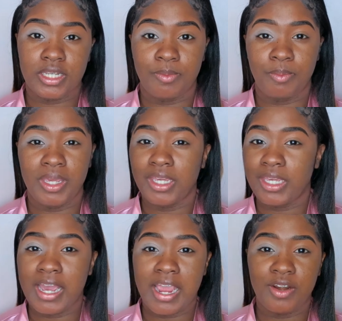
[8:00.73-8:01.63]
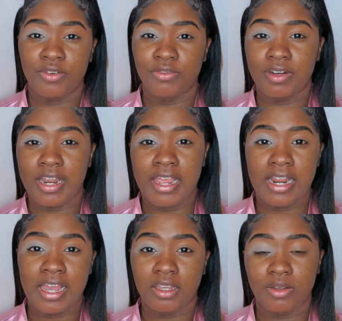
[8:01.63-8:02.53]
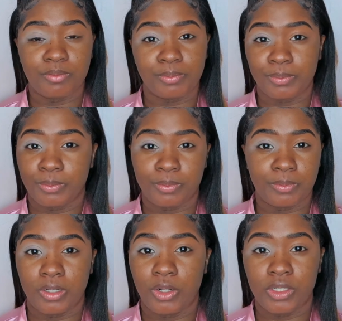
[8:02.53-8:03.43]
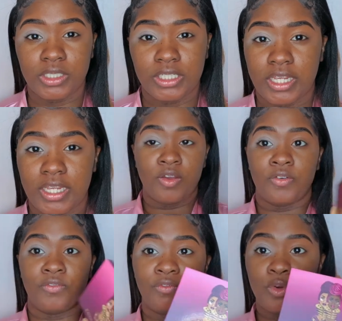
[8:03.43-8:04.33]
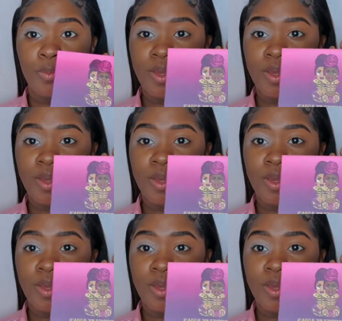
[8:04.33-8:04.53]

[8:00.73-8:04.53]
pinky kind of lilac look today. For my